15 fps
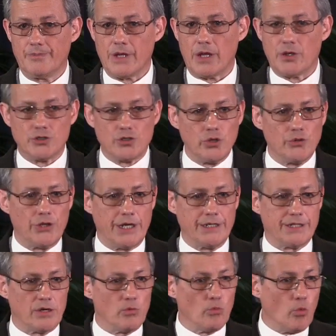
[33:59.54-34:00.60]
Now, there's two
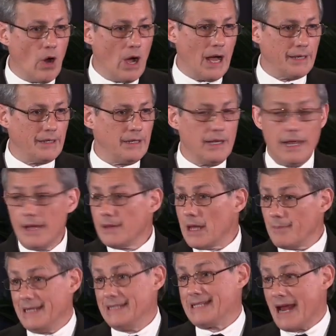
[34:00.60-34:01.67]
things here. One, that
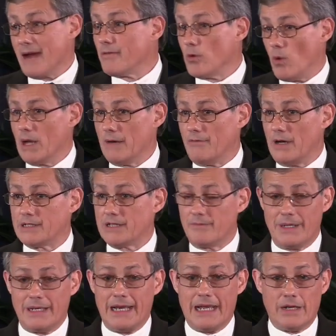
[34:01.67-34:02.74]
means every one of us have
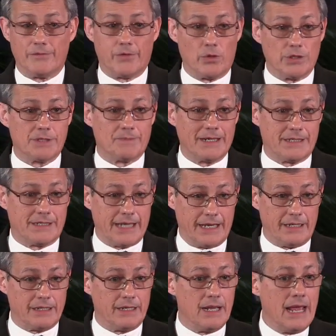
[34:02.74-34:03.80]
been influenced by
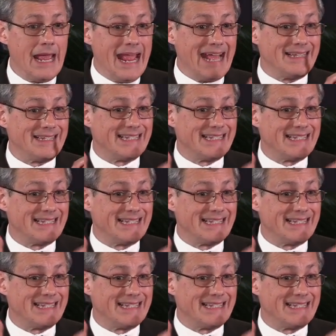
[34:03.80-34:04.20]
Satan, and